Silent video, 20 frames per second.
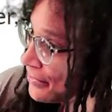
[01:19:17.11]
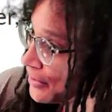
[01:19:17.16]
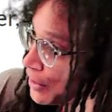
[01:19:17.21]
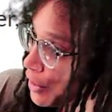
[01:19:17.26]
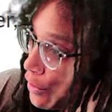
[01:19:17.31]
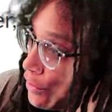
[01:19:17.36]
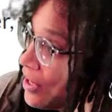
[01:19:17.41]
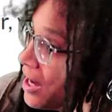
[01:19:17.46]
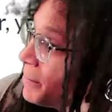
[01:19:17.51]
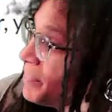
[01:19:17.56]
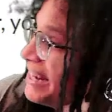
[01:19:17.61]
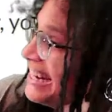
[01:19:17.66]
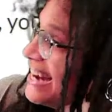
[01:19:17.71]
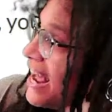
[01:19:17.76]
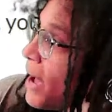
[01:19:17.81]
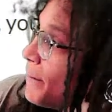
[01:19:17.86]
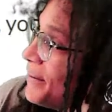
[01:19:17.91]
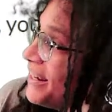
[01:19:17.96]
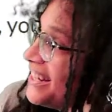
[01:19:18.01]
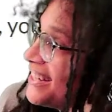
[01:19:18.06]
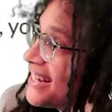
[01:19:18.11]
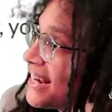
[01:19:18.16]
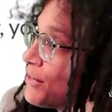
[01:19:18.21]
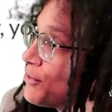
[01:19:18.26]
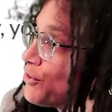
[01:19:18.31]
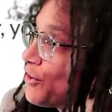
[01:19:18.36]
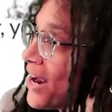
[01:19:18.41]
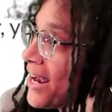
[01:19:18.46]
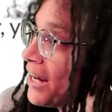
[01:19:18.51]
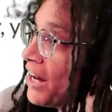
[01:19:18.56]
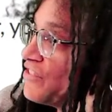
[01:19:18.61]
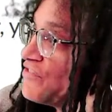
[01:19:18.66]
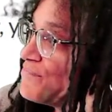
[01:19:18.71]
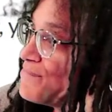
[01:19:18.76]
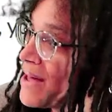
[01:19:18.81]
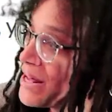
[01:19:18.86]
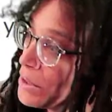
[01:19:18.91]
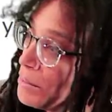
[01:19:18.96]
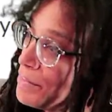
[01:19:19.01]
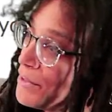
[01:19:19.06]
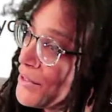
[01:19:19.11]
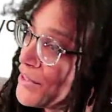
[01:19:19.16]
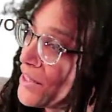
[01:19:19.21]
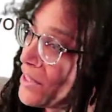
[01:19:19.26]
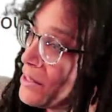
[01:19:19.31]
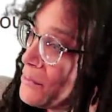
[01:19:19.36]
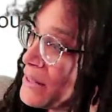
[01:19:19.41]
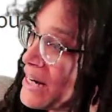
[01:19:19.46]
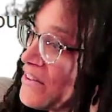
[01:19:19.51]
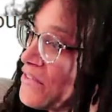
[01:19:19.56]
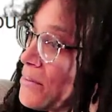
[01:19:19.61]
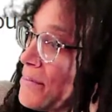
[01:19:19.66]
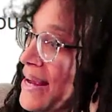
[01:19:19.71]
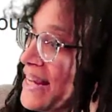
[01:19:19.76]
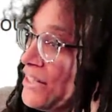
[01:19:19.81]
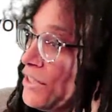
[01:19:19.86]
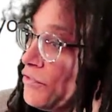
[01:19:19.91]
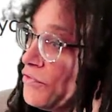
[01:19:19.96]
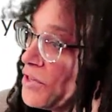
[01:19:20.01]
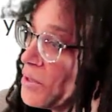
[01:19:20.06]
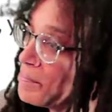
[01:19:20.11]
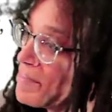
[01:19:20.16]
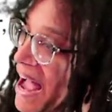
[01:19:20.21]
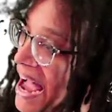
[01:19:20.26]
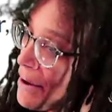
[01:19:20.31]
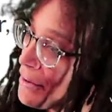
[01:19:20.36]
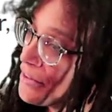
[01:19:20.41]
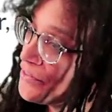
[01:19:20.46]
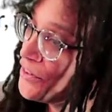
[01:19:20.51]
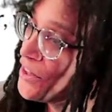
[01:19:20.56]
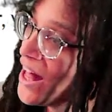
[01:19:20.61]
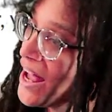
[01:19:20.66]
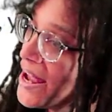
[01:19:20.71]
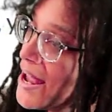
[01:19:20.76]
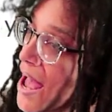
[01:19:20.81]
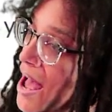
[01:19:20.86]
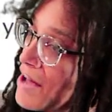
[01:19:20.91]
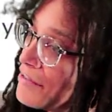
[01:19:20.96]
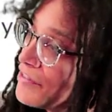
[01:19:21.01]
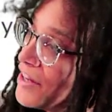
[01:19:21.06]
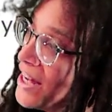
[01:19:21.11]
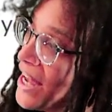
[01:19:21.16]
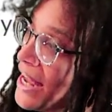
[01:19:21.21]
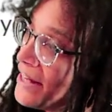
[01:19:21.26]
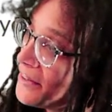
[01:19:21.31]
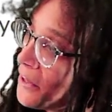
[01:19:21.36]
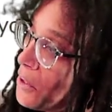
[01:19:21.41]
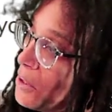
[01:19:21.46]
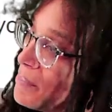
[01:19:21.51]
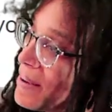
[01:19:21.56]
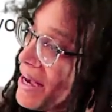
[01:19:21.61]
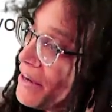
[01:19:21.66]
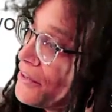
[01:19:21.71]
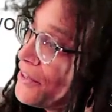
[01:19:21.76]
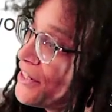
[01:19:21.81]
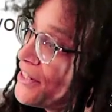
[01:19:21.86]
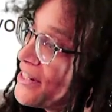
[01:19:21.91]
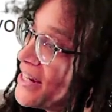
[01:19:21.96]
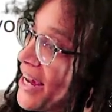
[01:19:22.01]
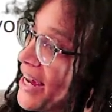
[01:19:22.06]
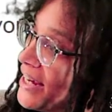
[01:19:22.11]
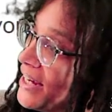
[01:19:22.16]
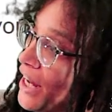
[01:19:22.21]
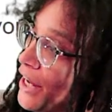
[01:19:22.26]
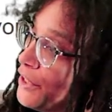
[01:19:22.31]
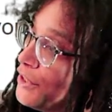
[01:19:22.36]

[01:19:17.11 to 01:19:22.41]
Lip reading: Load up an epic soundtrack of metal music or whatever makes you feel powerful AF and go about your day.